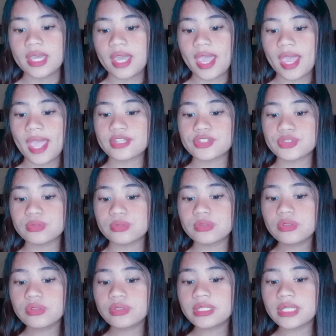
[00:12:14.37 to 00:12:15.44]
and stood
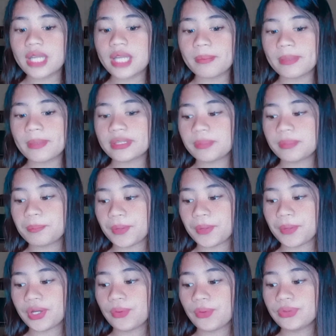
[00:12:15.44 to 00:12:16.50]
looking up at the bird
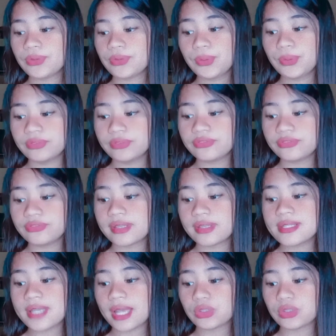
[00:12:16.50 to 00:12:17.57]
on the roof with his
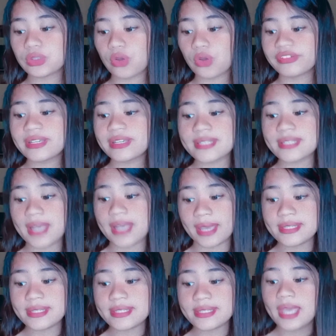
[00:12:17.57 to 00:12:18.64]
hand over his eyes
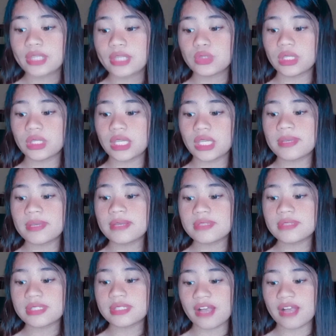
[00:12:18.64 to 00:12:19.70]
to keep
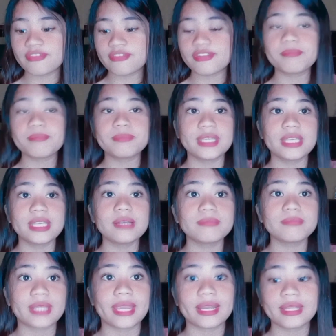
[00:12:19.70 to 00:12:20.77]
himself from being
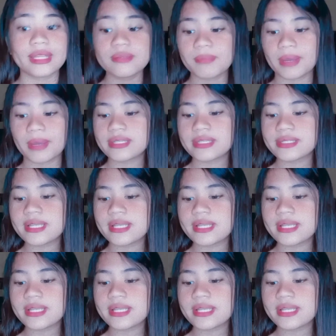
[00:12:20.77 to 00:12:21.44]
blinded by the sun.